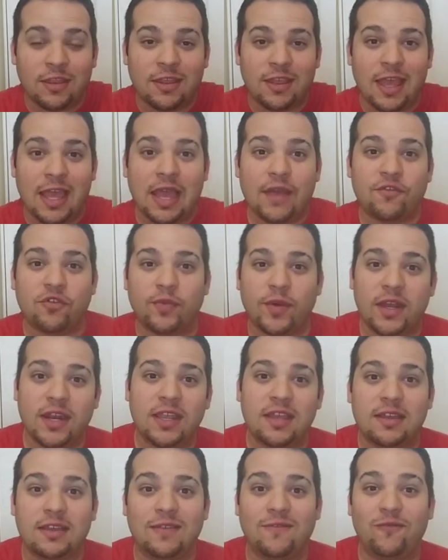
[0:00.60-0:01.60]
Hey
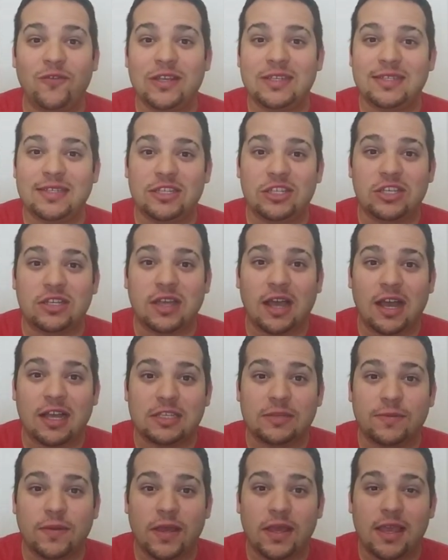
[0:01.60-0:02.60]
everybody, VCG
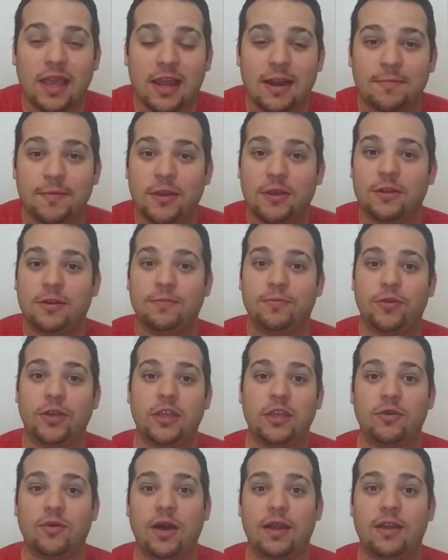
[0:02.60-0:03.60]
Cosplay, and I'm here to bring
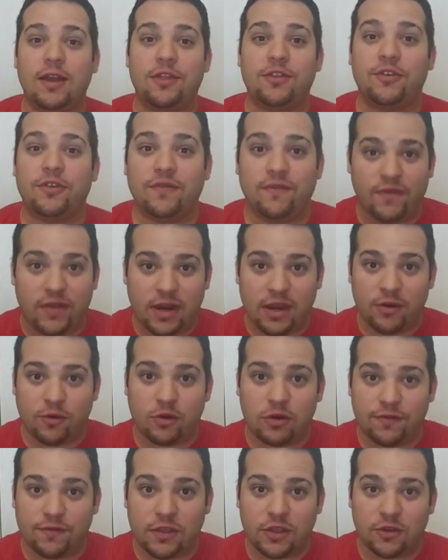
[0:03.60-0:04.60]
you another video
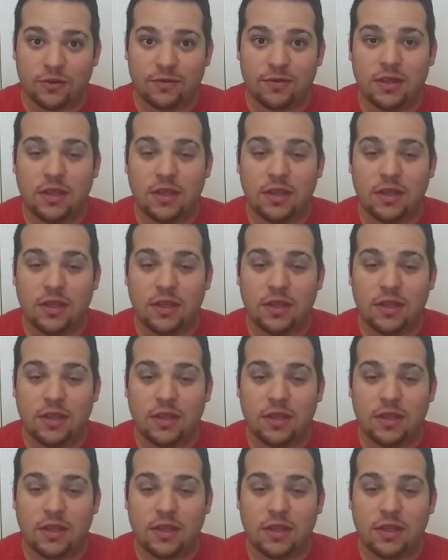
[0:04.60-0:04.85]
review.